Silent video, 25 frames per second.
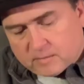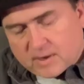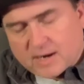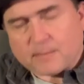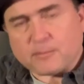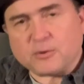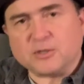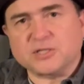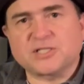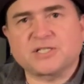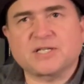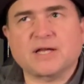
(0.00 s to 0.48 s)

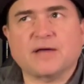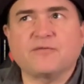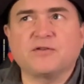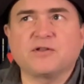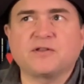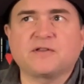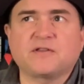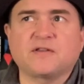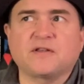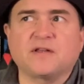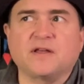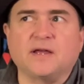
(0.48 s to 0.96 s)
number
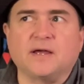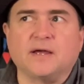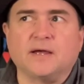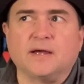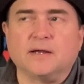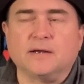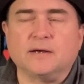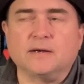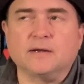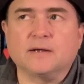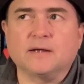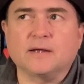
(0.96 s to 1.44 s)

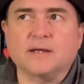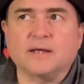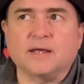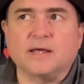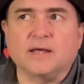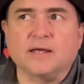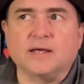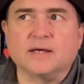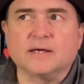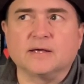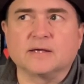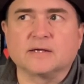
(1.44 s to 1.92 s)
17
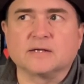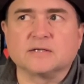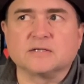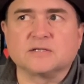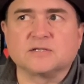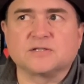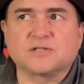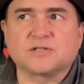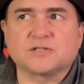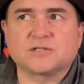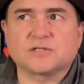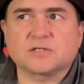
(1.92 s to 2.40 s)

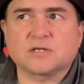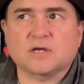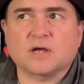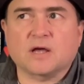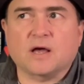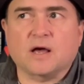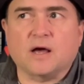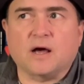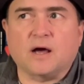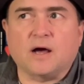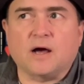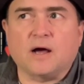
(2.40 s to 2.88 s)
is
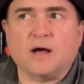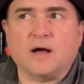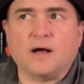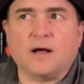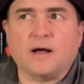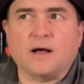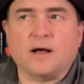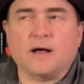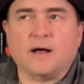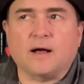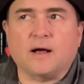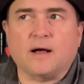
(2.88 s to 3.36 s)

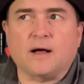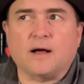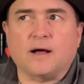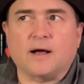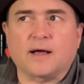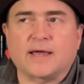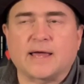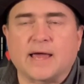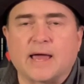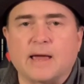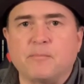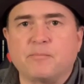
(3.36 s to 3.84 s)
a
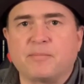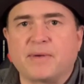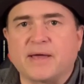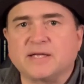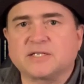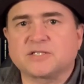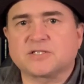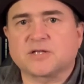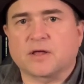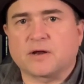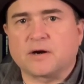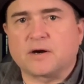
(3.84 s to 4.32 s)
game
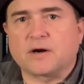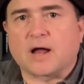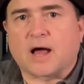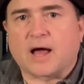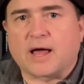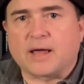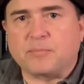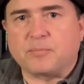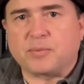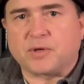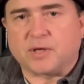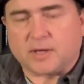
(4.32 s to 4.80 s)
based on an
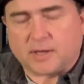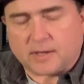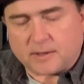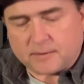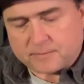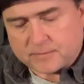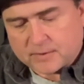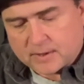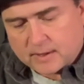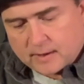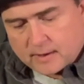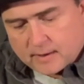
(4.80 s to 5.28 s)

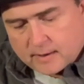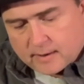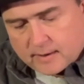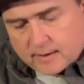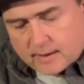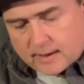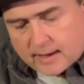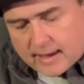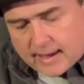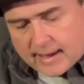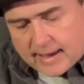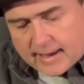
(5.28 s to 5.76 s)
IP,
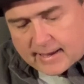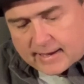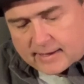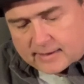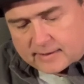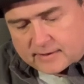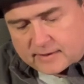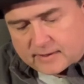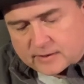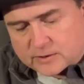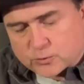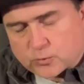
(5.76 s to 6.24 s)

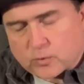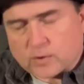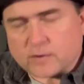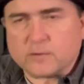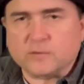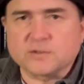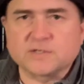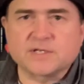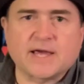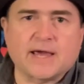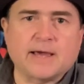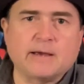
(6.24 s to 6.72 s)
and it's one of
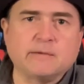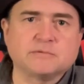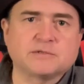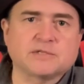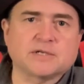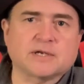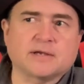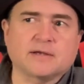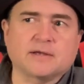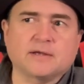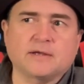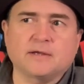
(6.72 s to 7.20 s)
those
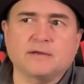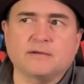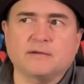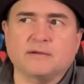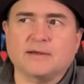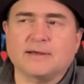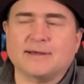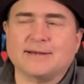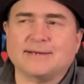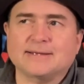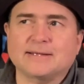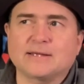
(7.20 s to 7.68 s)
games,
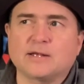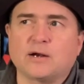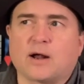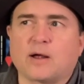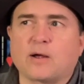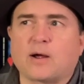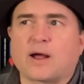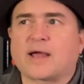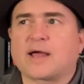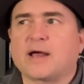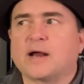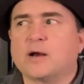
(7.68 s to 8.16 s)
you know,
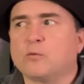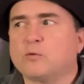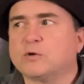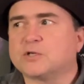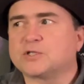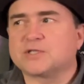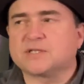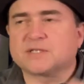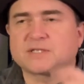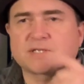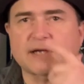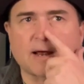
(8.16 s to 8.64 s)
I kind of
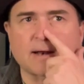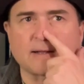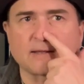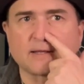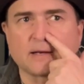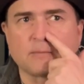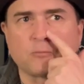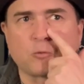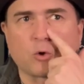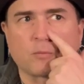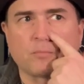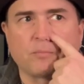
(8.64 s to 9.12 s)
wish this got a
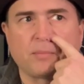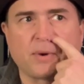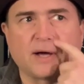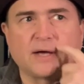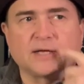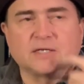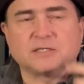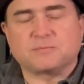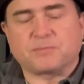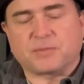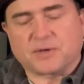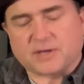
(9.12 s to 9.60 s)
little more
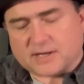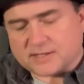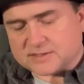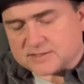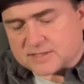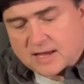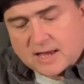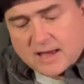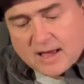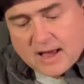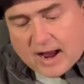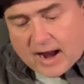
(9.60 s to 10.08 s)
buzz,
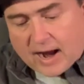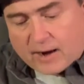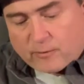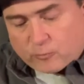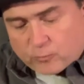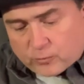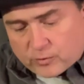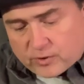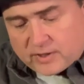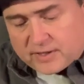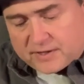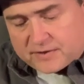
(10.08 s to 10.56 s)
because I
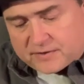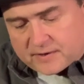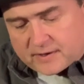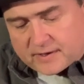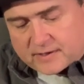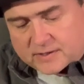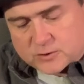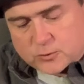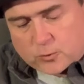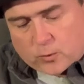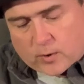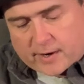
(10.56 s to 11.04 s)
really think
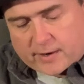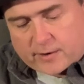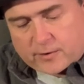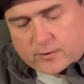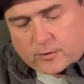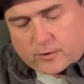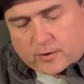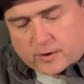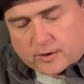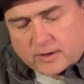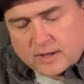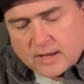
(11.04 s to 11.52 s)
it's quite
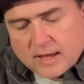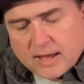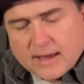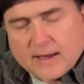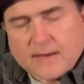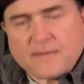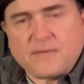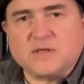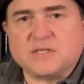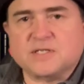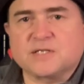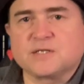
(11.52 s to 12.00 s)
good,
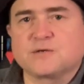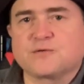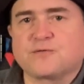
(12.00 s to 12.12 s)
and this is